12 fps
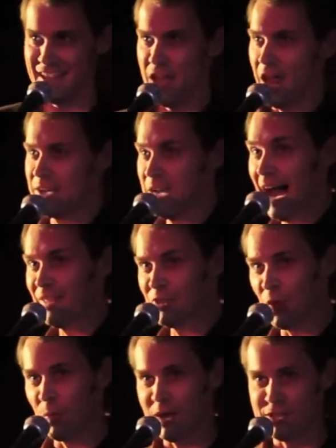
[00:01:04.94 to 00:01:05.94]
Not in the
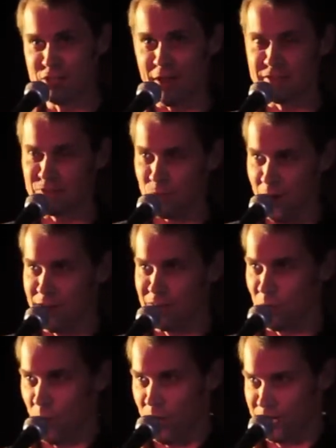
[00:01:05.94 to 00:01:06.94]
way Jeff's friend
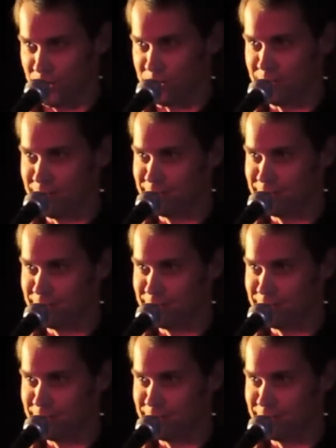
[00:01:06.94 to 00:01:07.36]
was.